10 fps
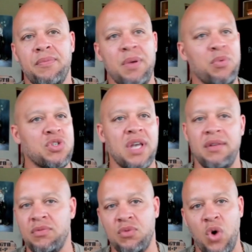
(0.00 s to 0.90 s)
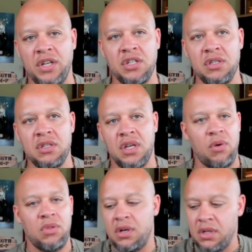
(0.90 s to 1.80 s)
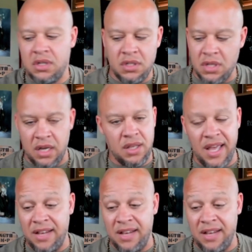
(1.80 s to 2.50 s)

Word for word: people sent questions and I would literally just I,